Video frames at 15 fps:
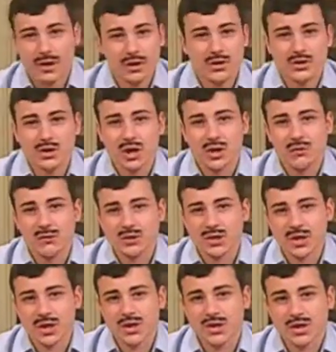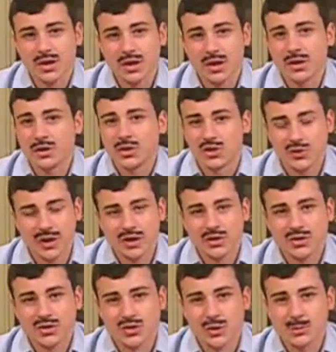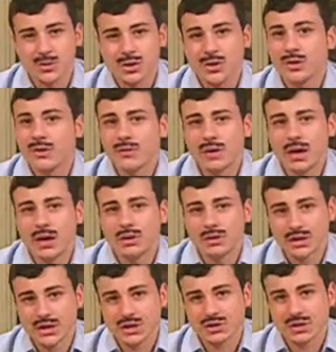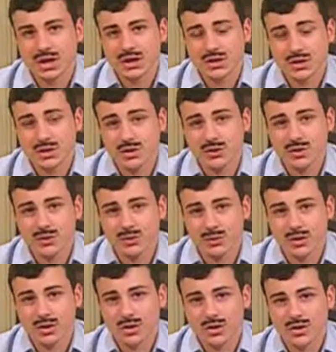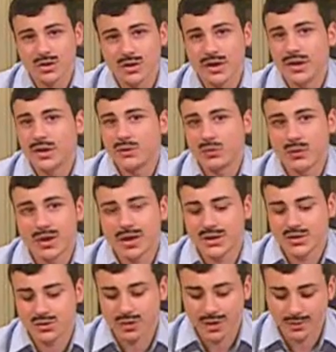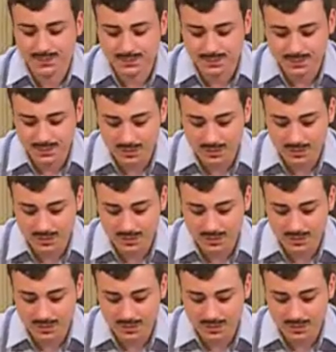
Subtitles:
Thank you, John, for such a great description of how laser eye surgery works and why it's great.